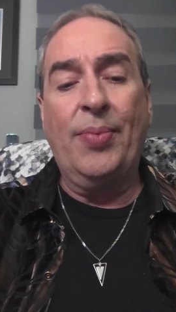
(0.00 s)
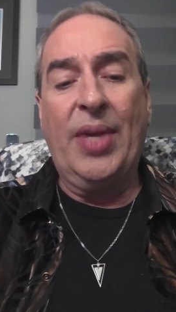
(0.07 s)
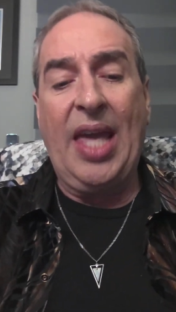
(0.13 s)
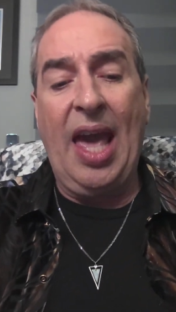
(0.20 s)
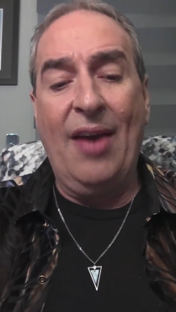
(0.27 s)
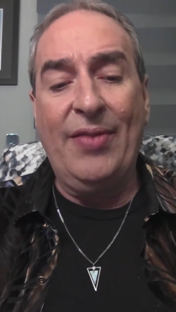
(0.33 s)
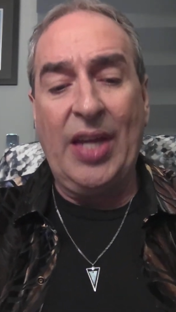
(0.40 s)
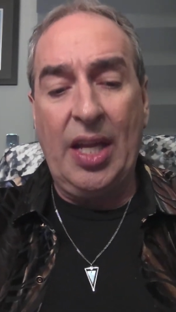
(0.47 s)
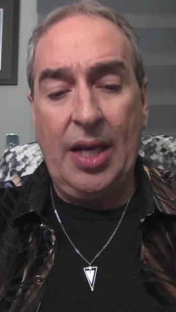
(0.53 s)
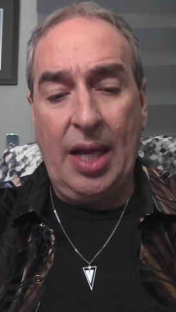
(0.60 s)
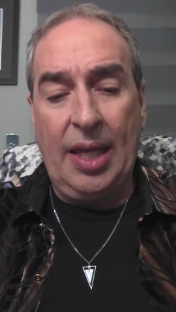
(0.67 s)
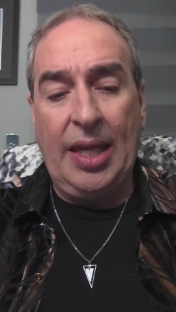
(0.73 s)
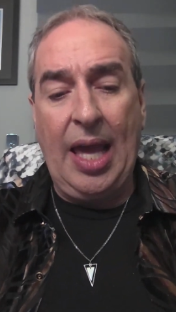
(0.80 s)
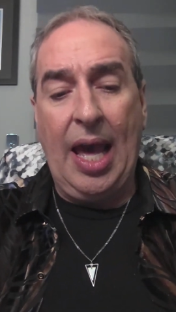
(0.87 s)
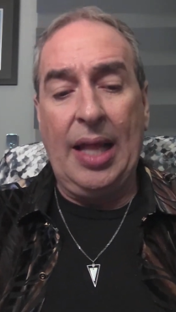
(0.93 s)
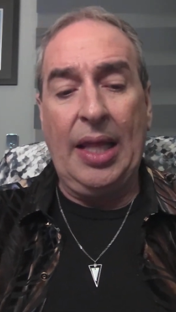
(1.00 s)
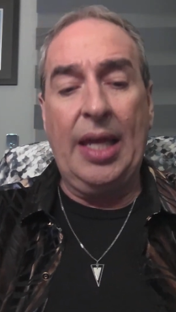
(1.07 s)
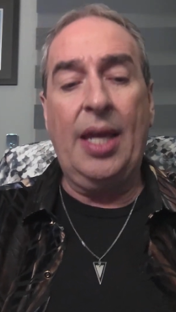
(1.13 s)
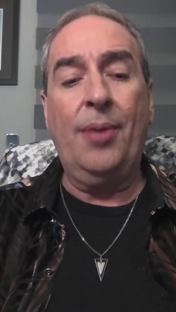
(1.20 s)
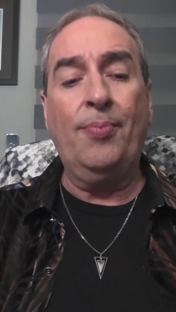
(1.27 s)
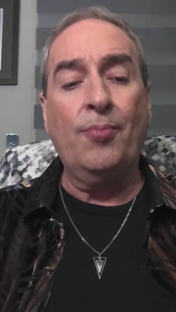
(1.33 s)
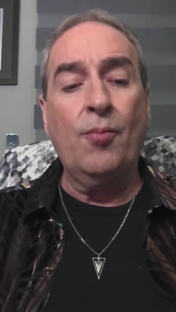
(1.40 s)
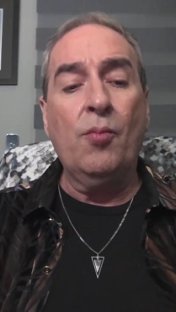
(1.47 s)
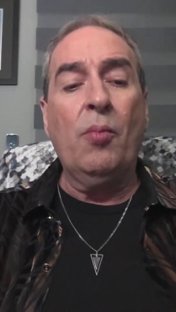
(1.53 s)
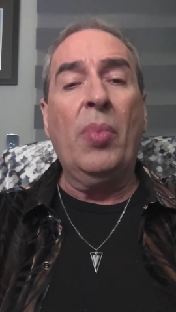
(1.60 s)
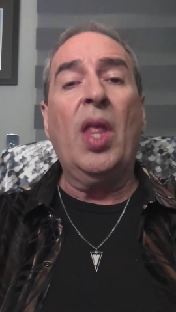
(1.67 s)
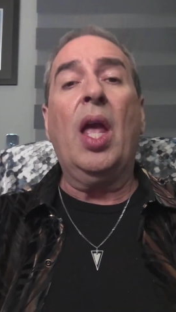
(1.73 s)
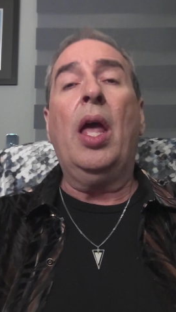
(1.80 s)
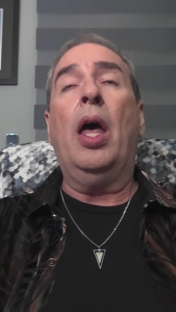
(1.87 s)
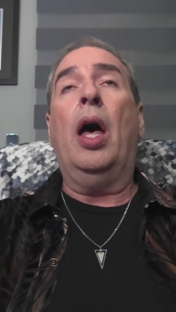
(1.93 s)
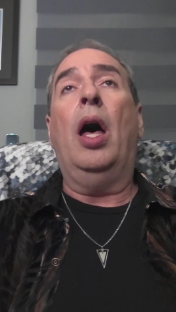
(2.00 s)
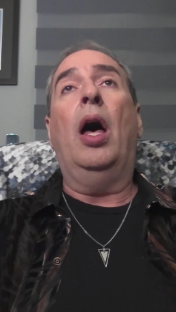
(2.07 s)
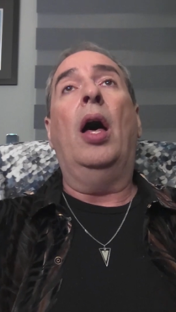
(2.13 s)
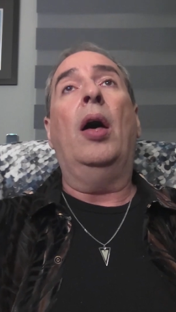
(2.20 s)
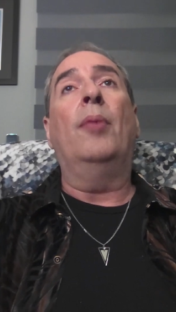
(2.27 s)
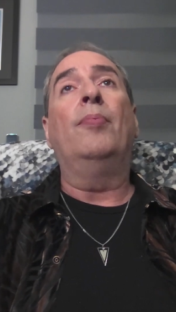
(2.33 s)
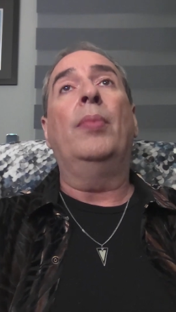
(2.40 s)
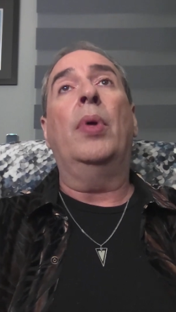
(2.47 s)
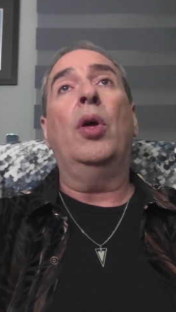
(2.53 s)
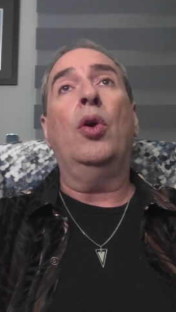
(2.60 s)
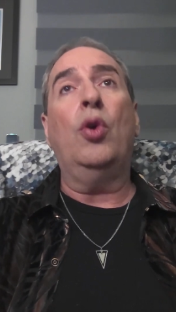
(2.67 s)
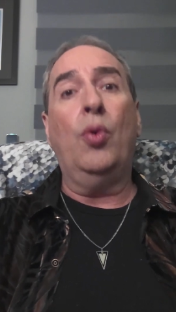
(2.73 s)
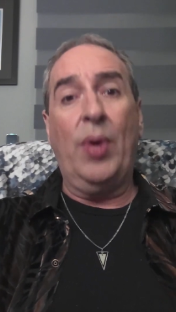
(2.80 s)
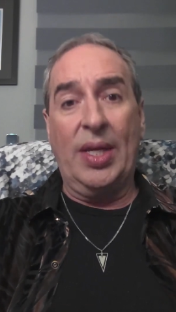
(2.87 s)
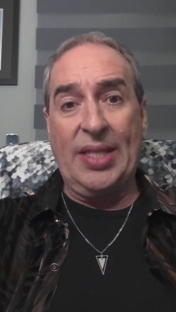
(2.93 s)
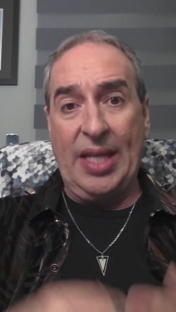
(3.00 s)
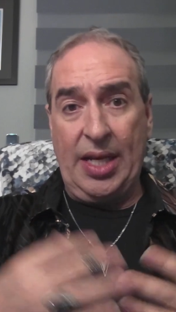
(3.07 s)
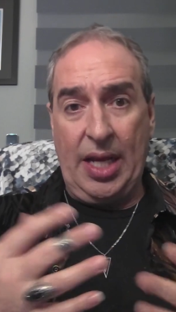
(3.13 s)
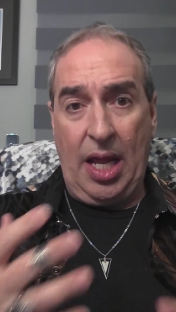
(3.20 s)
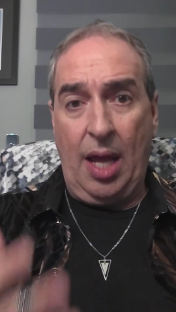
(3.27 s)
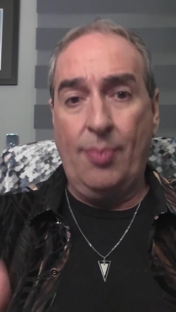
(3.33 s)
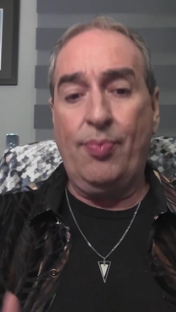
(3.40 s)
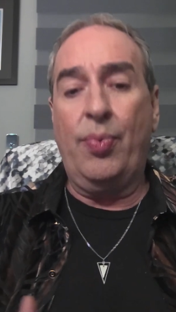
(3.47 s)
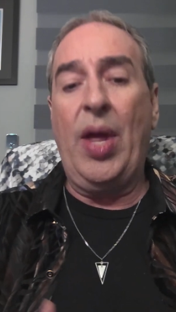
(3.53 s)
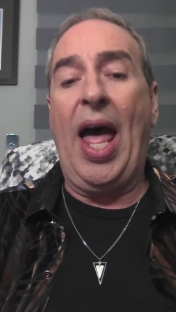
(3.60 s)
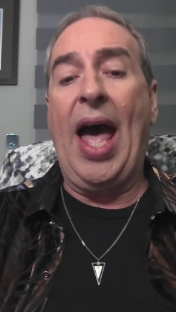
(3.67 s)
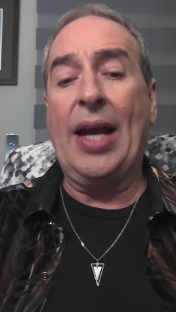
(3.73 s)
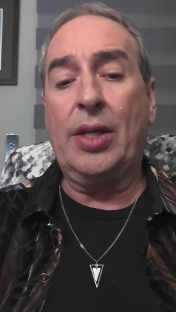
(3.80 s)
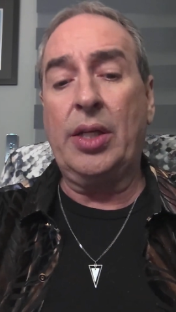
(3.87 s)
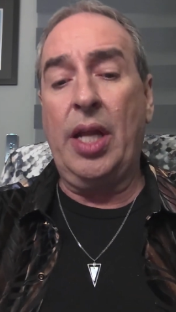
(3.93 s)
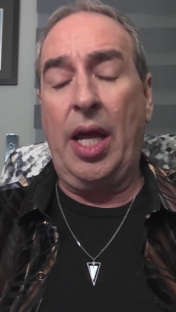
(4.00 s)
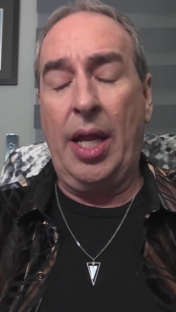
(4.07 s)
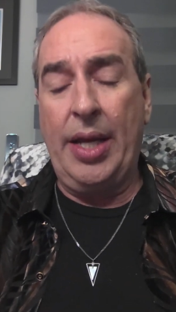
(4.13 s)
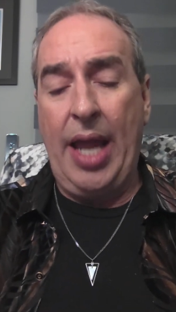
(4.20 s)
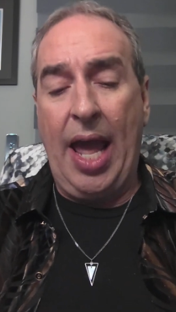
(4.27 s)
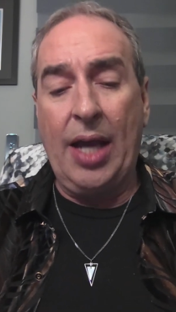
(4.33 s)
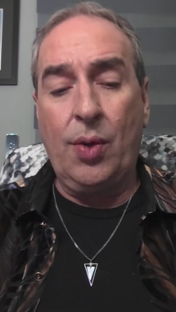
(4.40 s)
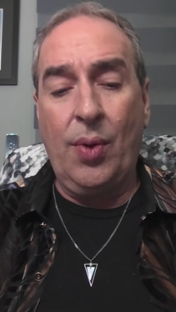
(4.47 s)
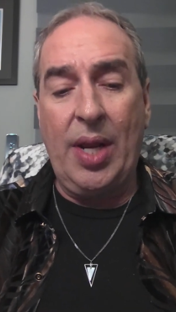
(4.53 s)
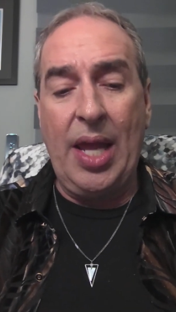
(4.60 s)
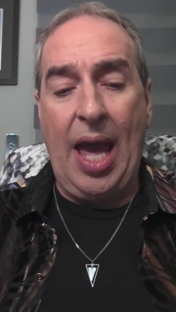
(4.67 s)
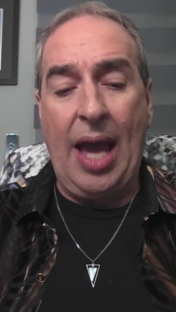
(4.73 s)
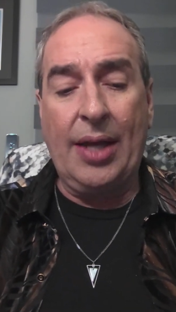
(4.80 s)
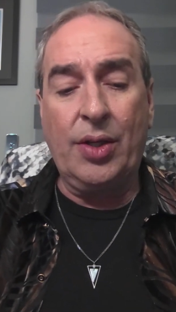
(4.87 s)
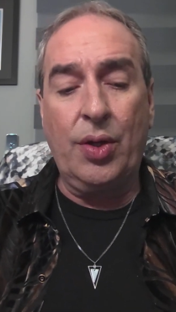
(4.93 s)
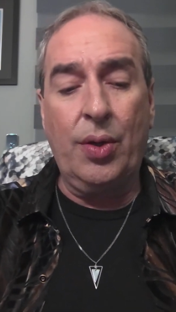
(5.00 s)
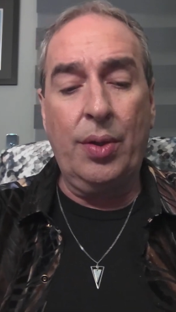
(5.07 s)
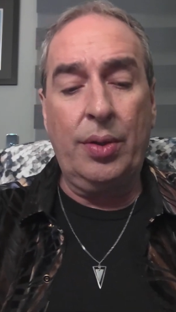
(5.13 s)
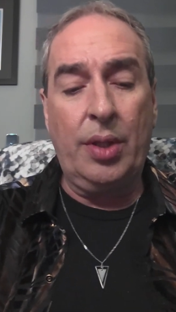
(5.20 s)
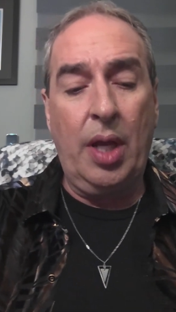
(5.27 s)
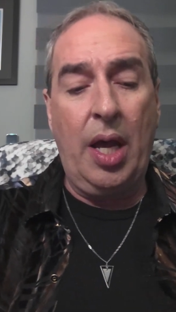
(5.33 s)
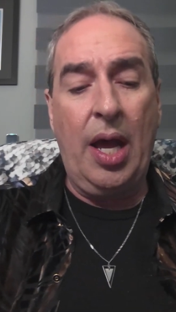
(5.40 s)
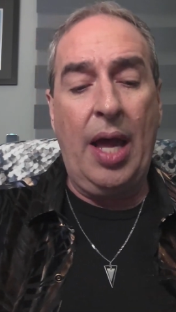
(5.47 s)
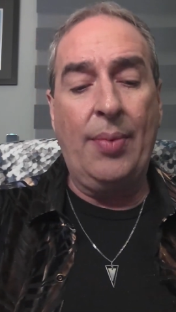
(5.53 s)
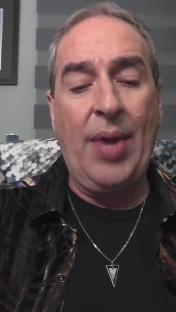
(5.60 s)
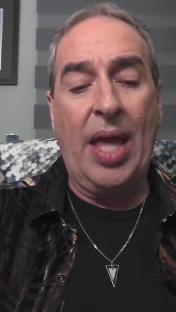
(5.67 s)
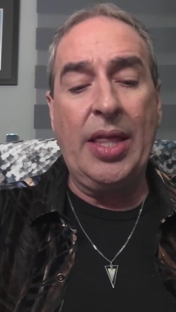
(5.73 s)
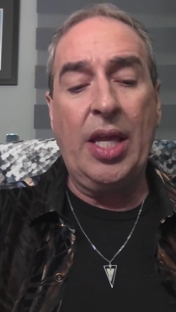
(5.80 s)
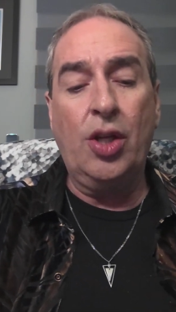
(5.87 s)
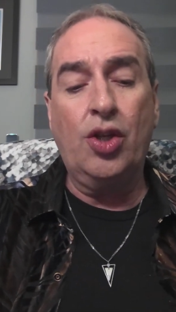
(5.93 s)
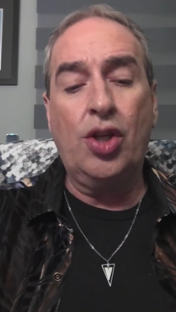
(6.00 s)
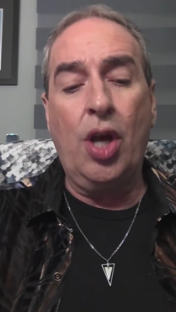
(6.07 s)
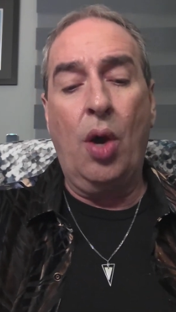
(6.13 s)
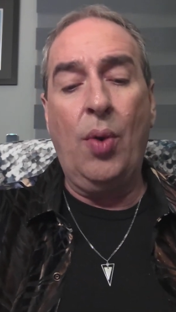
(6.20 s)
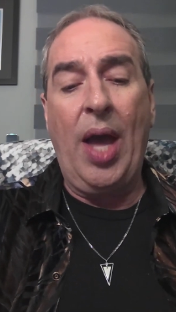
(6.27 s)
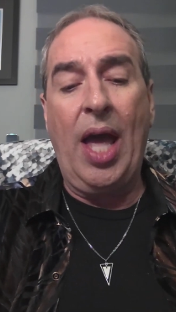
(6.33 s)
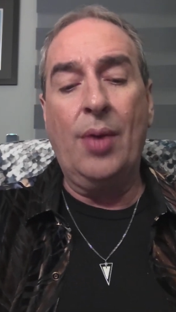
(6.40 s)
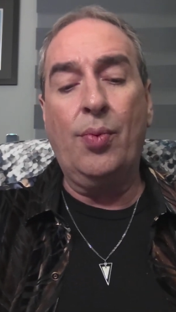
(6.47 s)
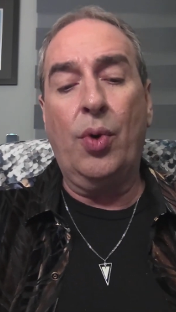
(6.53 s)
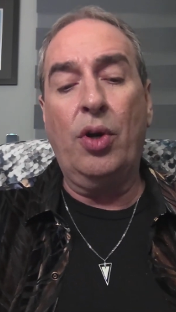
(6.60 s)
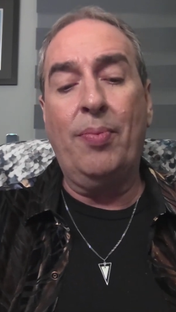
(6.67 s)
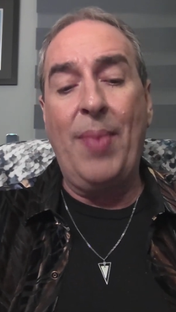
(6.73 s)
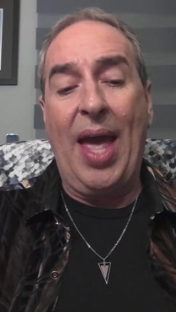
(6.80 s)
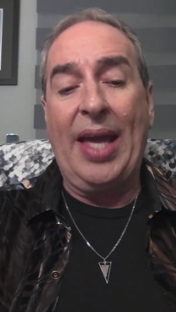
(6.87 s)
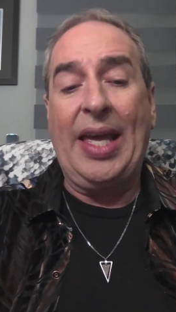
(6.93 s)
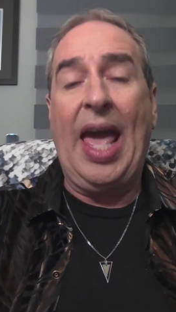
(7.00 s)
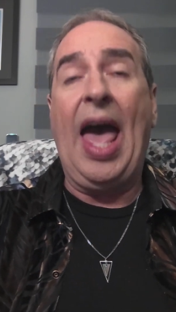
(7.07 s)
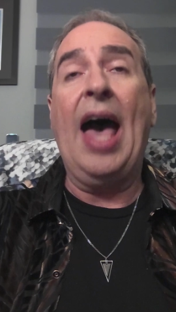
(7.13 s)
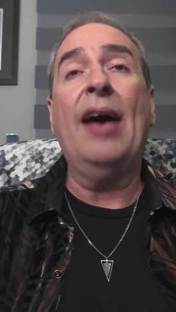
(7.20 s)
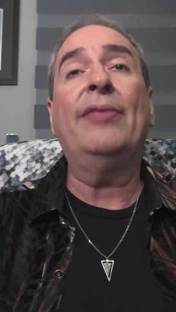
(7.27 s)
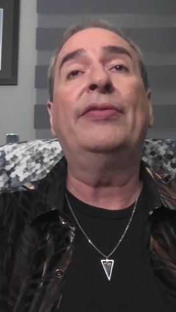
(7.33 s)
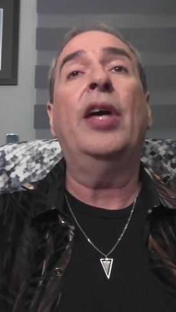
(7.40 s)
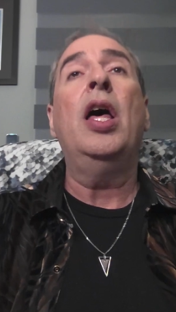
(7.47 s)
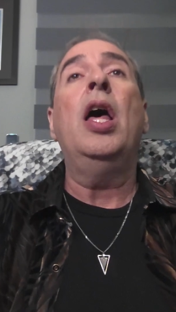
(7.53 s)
Kevin Kelly, who is an equity actor, and then Joe Edward Metcalf.